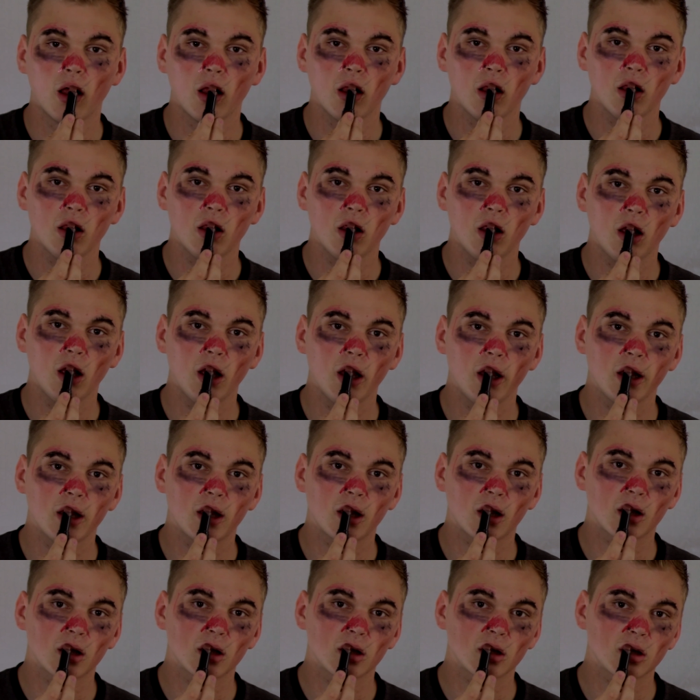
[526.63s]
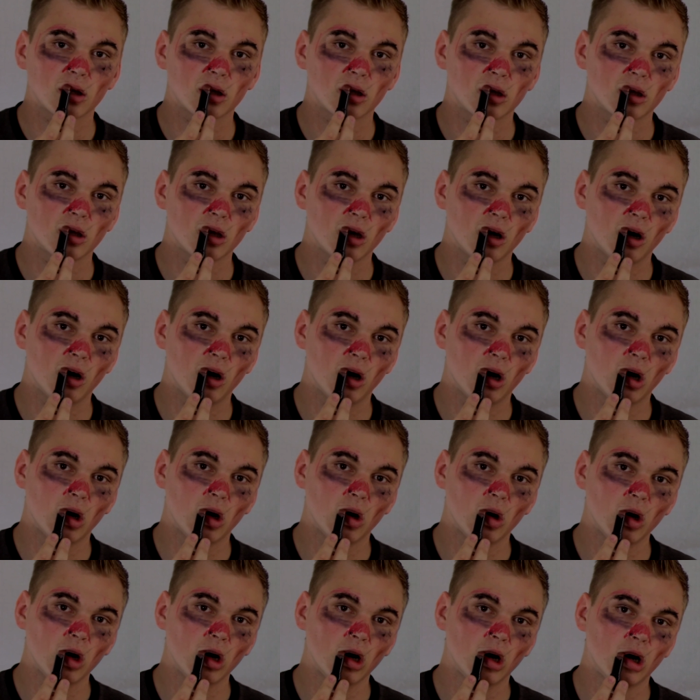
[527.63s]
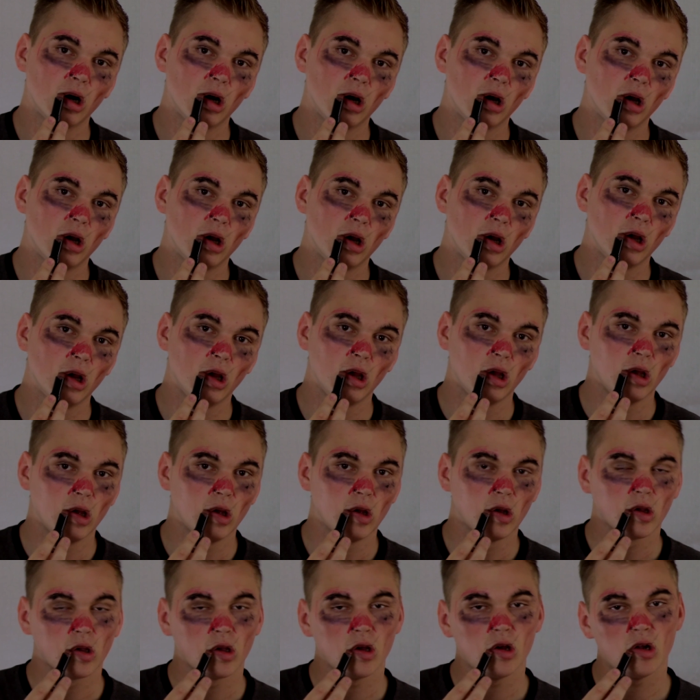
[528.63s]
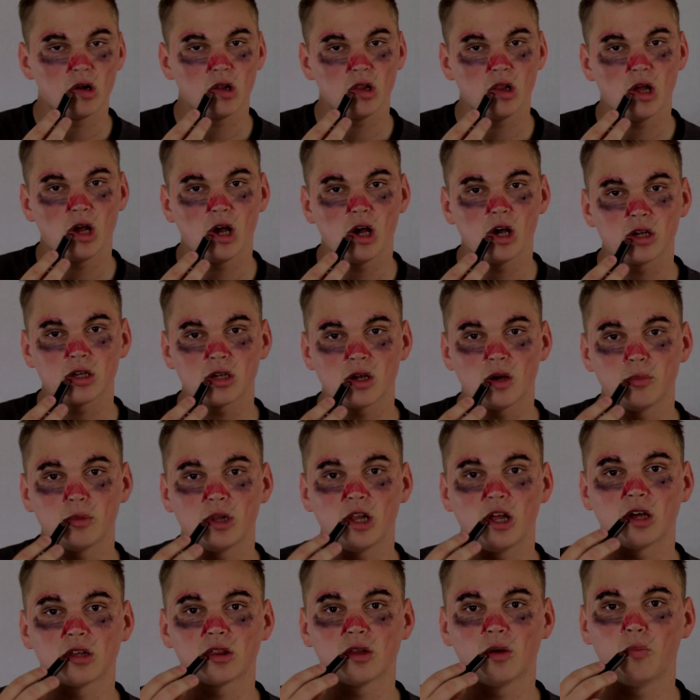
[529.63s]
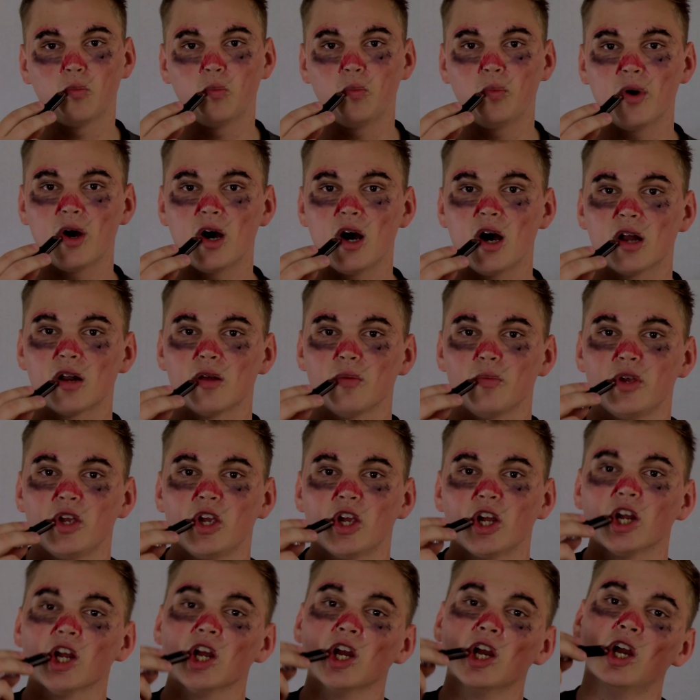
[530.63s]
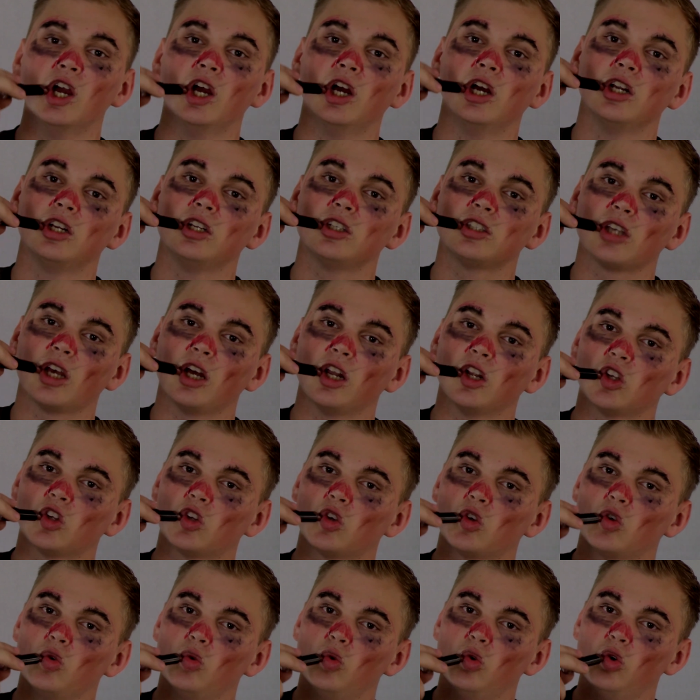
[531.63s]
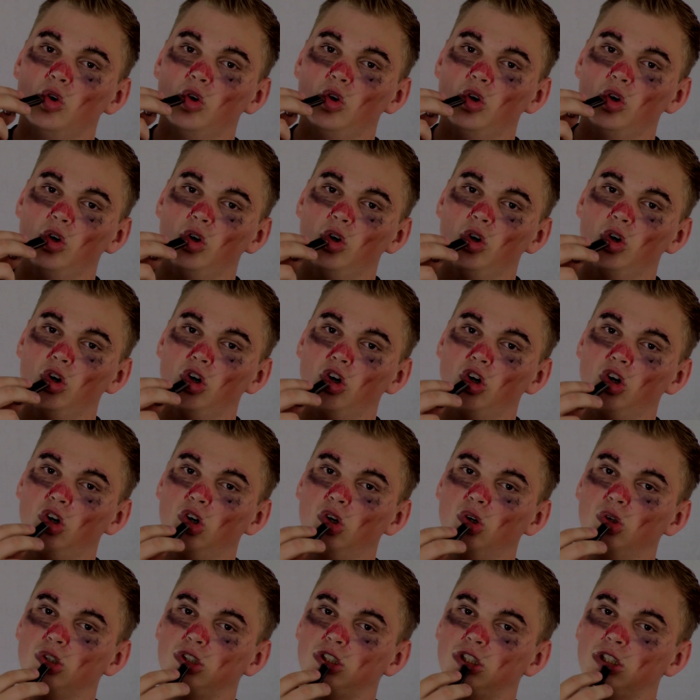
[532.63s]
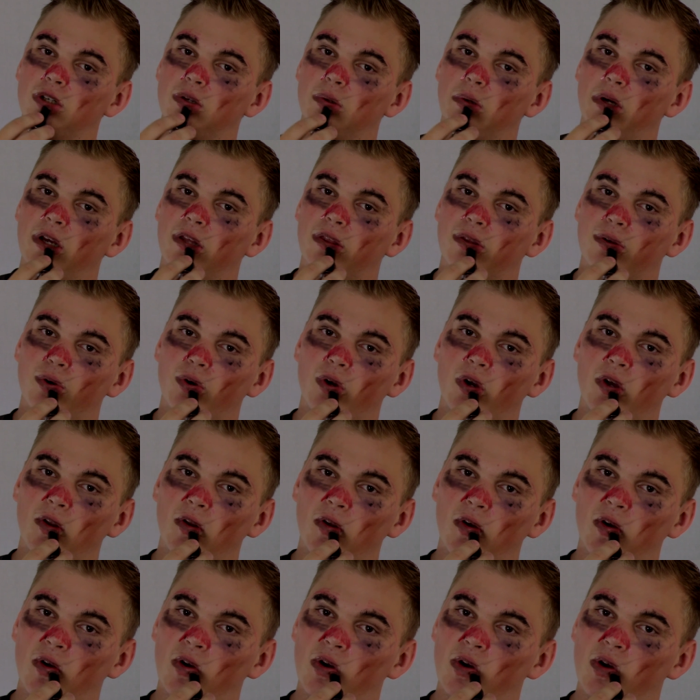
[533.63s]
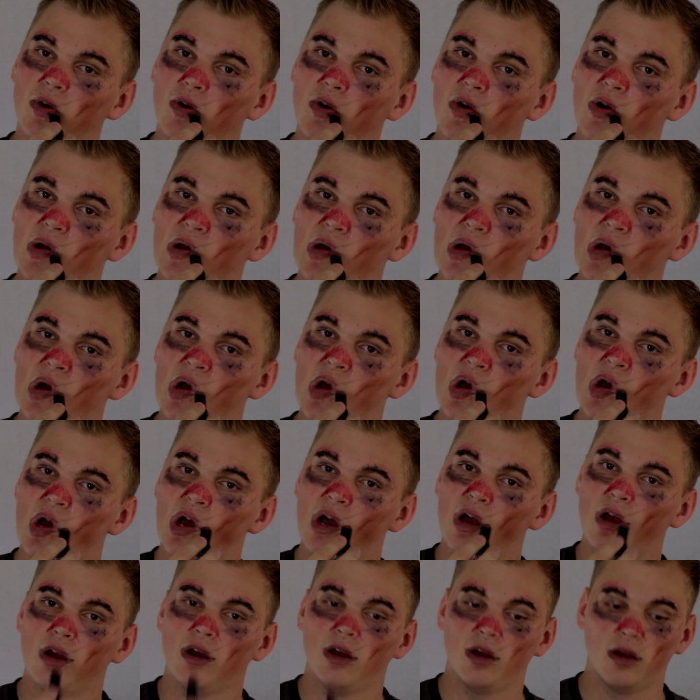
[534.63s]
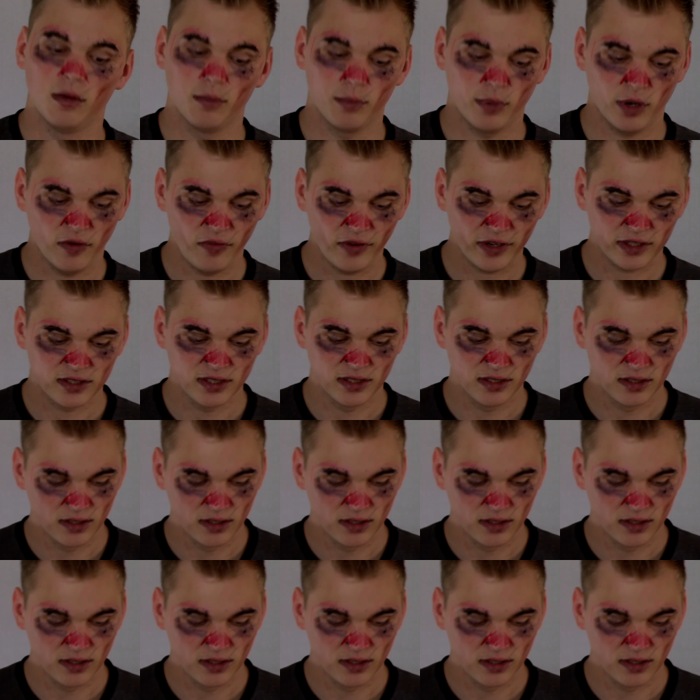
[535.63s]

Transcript: Like so. Come along the bottom here. Just kind of swoosh your way through it. Perfect.